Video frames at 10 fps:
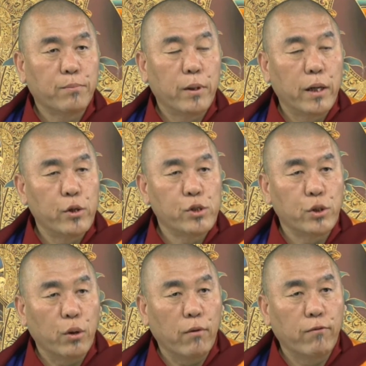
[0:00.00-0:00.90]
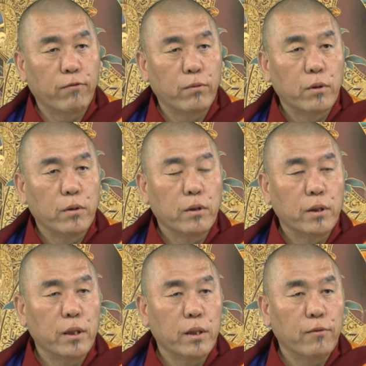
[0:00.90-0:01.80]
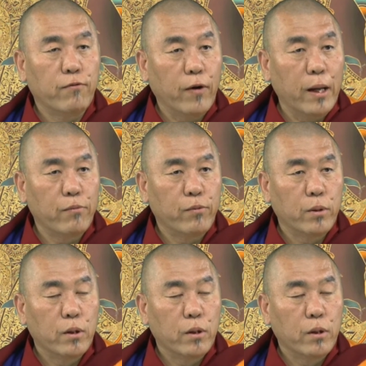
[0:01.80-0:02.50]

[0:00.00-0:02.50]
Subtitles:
energy of the five